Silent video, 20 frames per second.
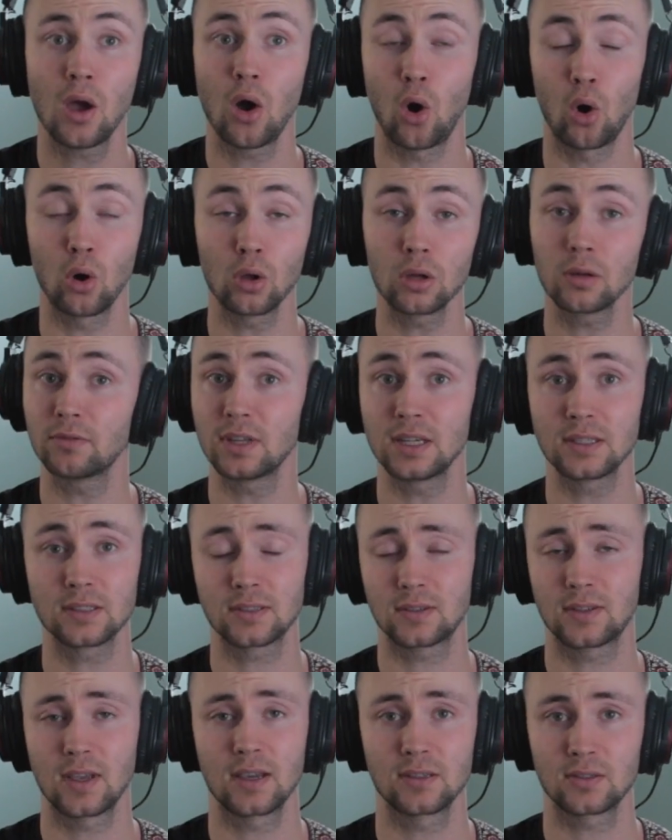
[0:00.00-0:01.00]
All of
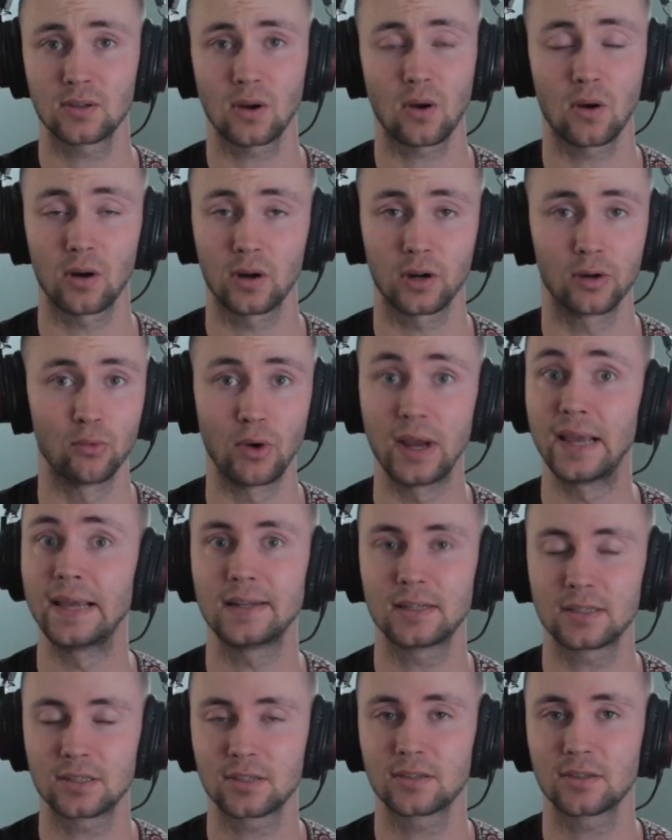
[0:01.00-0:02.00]
these things are
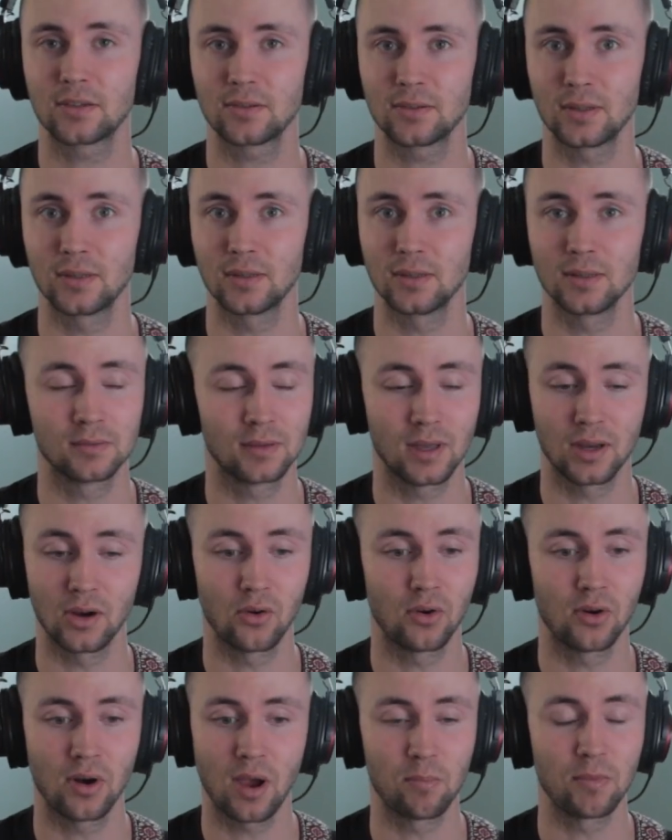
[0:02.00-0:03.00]
great.
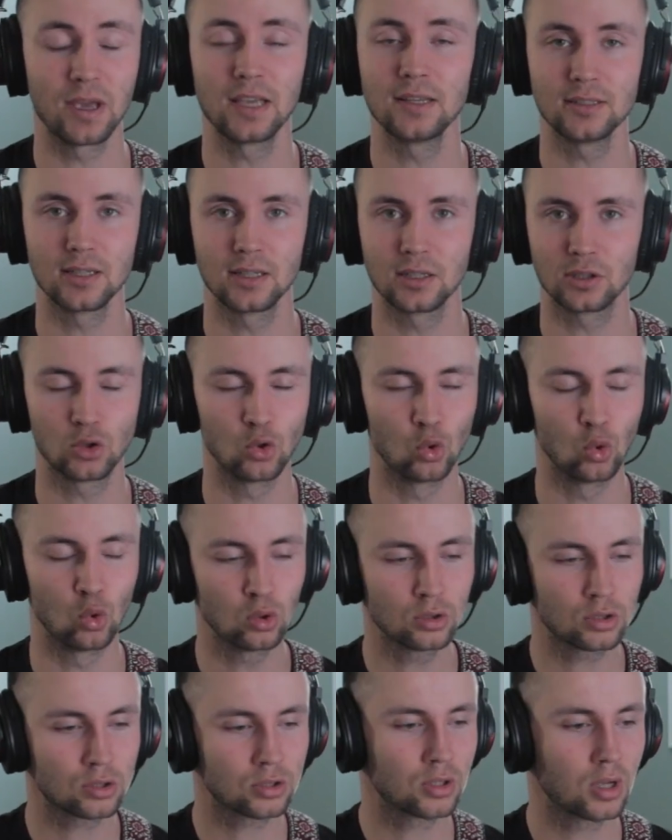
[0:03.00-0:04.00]
They're amazing
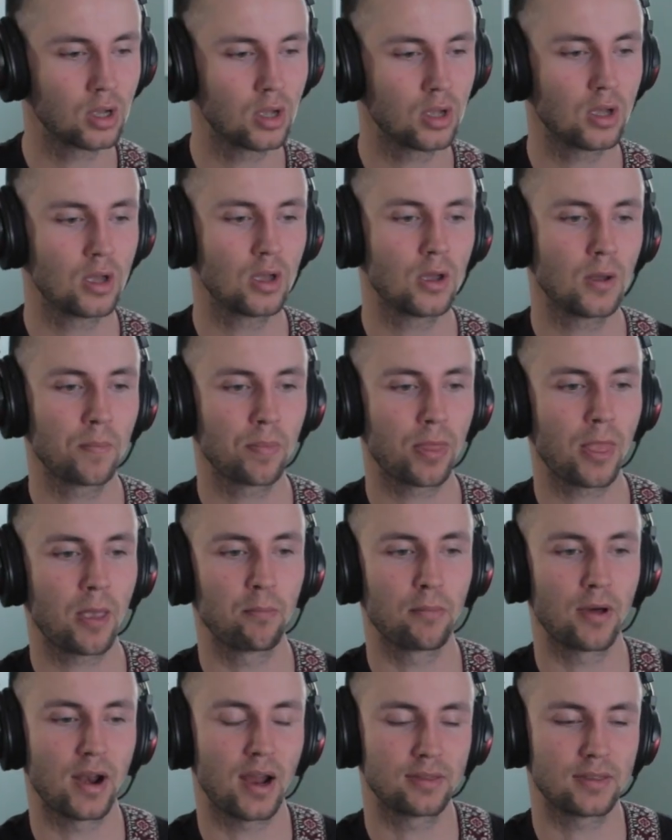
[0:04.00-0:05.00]
tools,
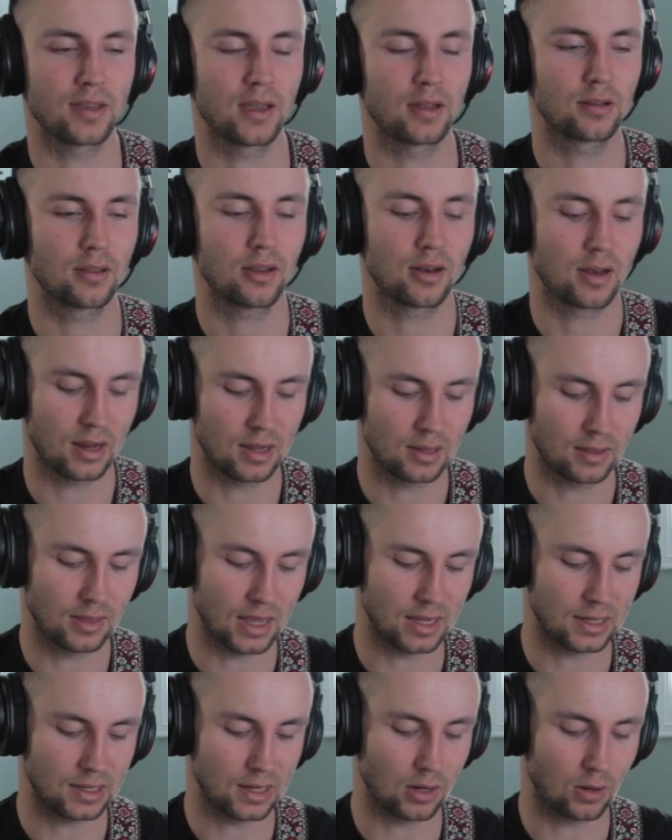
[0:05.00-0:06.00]
but at the end of the day,
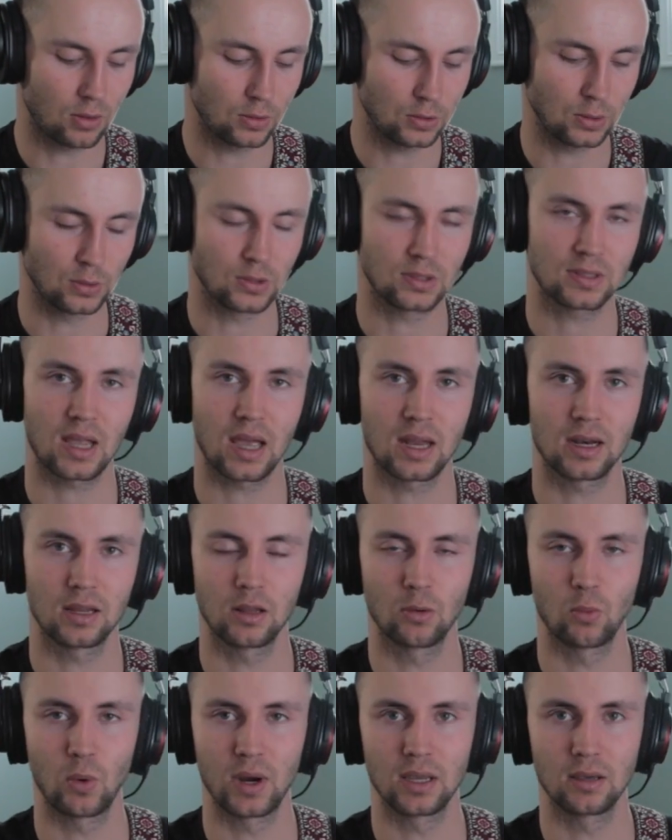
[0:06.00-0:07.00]
they can also stand in
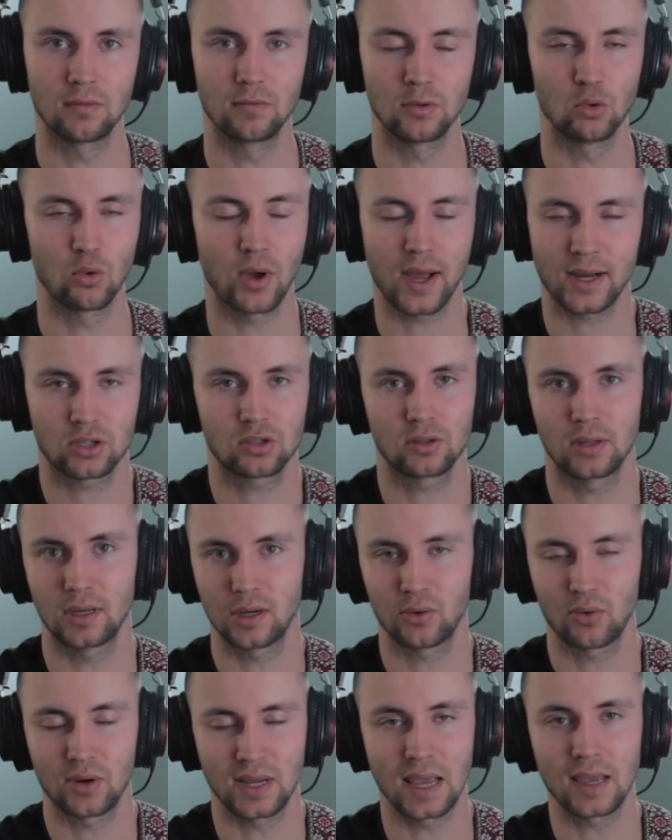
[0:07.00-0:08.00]
the way of you actually
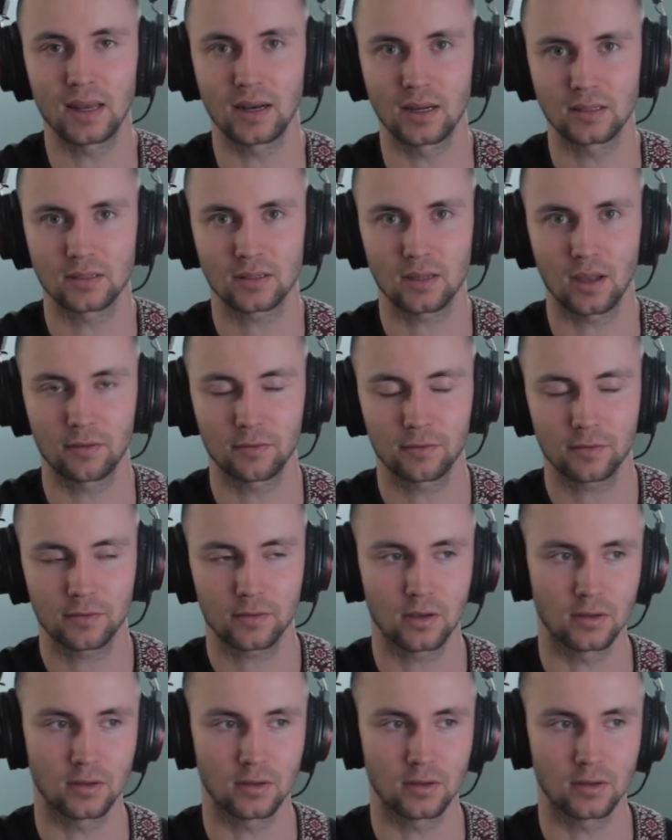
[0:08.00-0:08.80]
creating stuff.